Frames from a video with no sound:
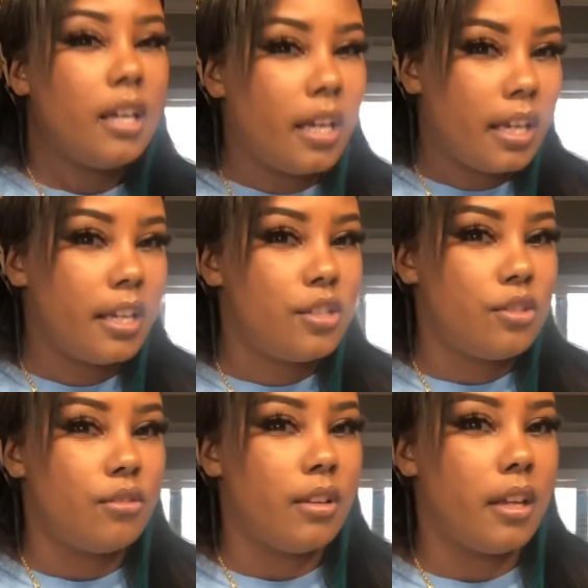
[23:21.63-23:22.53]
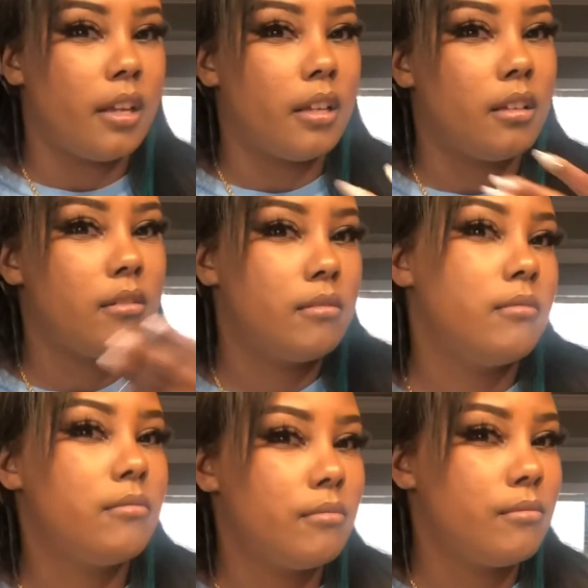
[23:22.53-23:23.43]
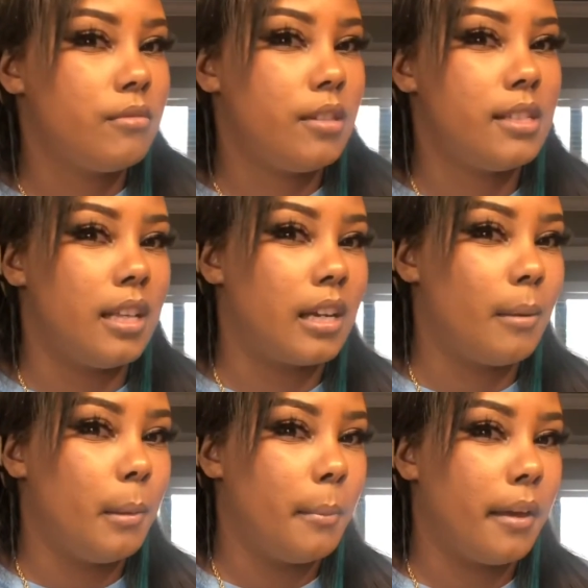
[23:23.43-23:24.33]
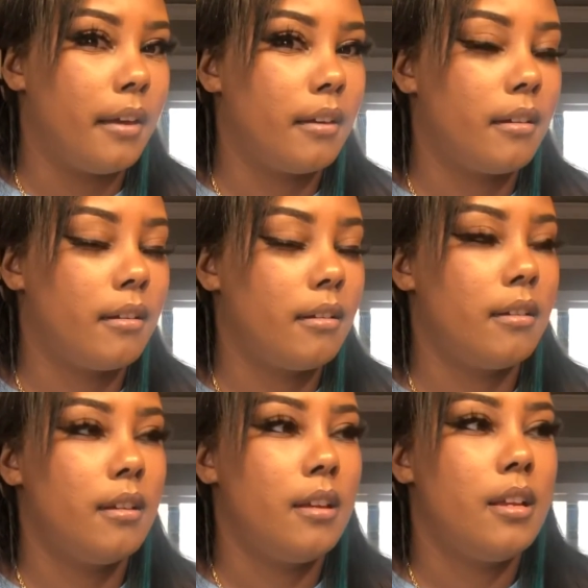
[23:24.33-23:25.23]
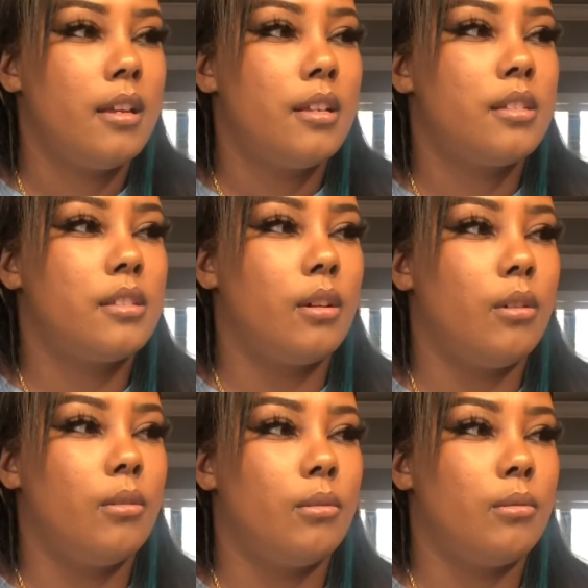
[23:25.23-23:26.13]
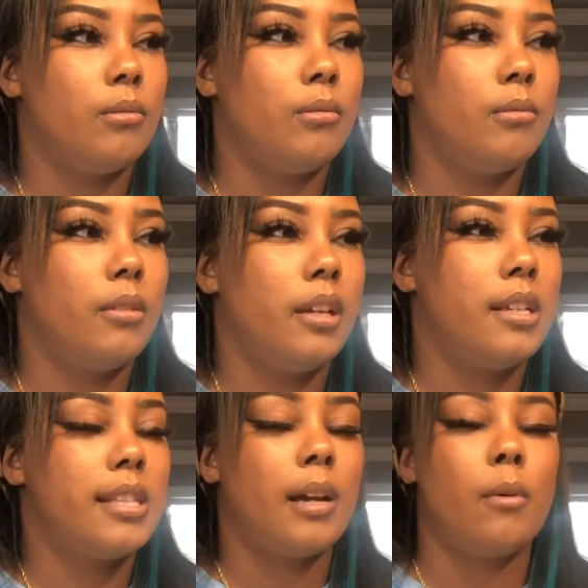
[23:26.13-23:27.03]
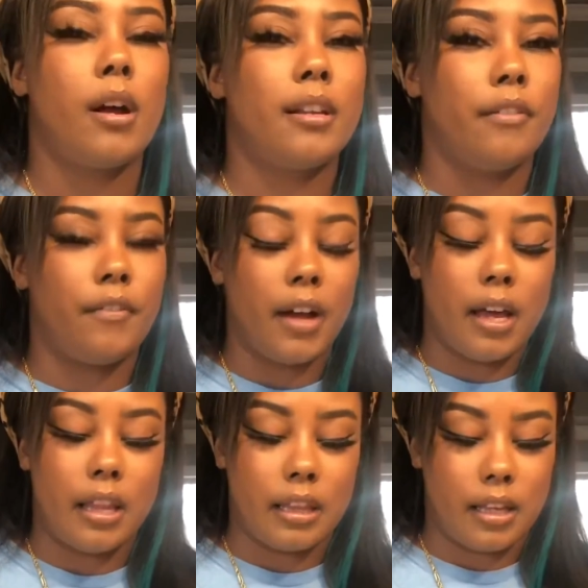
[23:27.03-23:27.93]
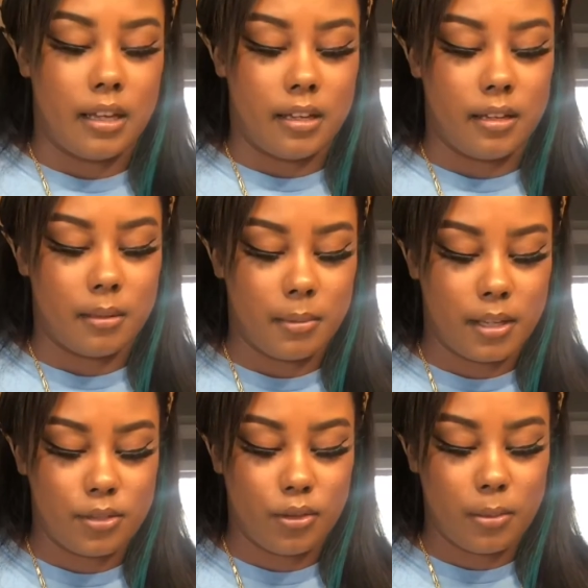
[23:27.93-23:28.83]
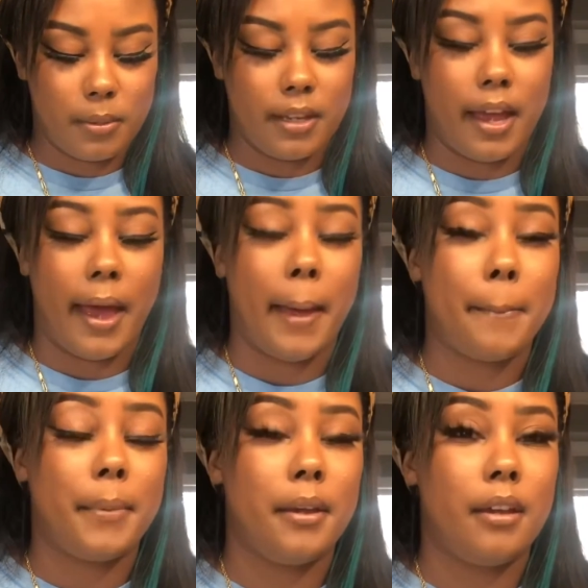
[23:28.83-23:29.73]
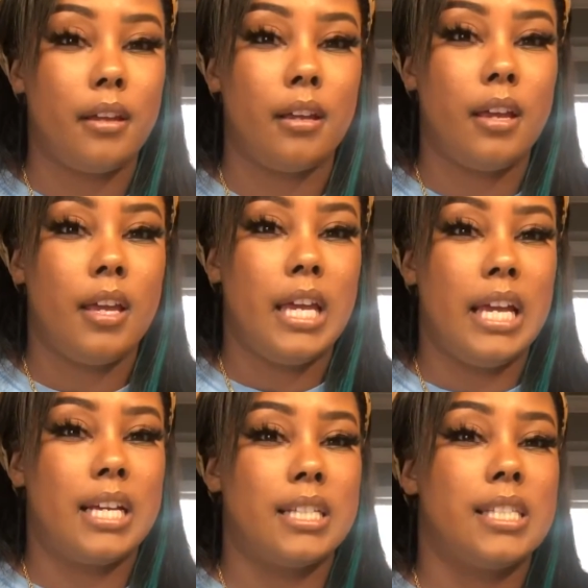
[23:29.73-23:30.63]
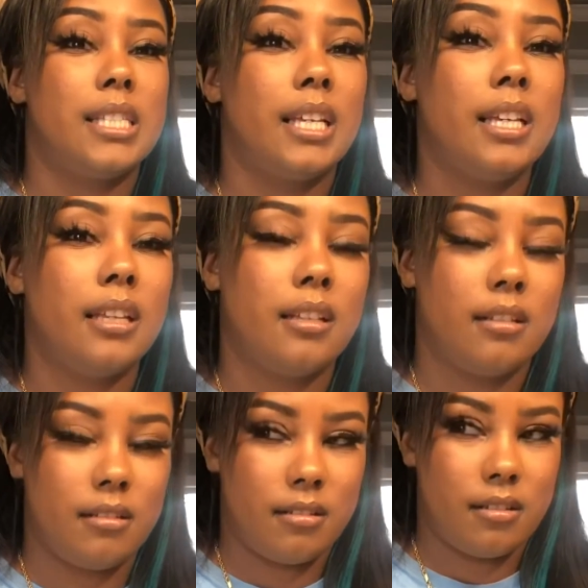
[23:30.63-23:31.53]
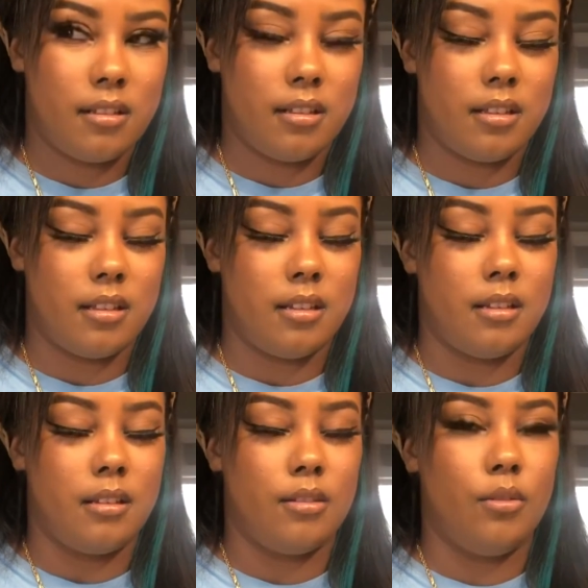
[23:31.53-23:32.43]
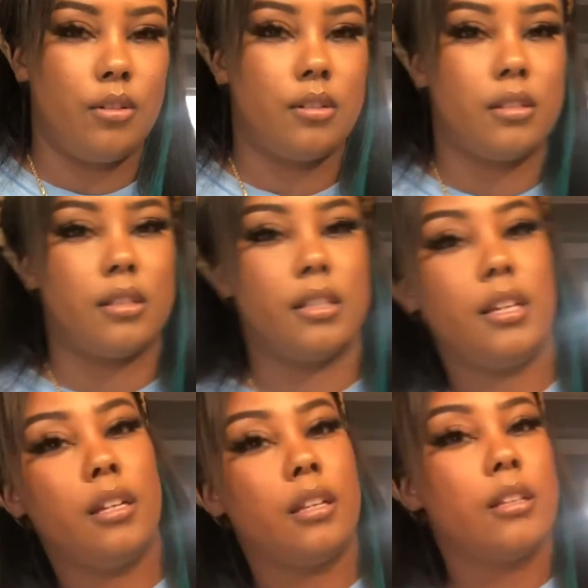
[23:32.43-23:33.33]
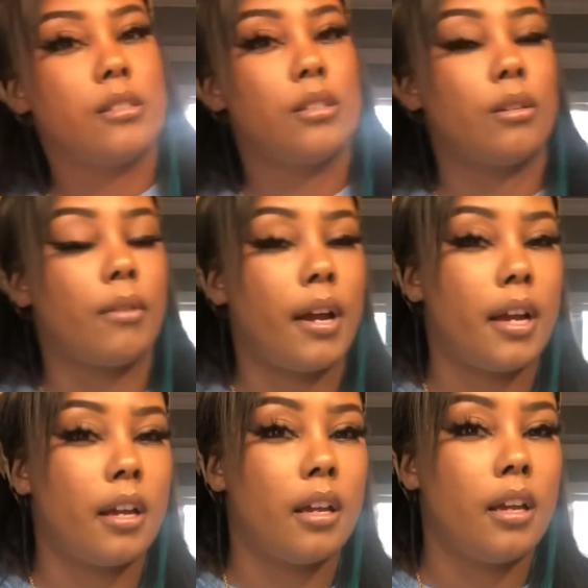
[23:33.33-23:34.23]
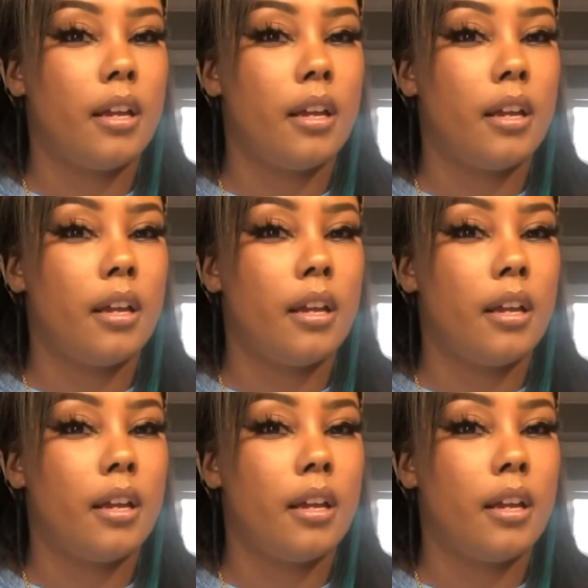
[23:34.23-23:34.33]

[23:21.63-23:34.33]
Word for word: it hits you that she's not coming back. So it's like walking a fine line, because you can be happy and content, and then you could just lean a little to the right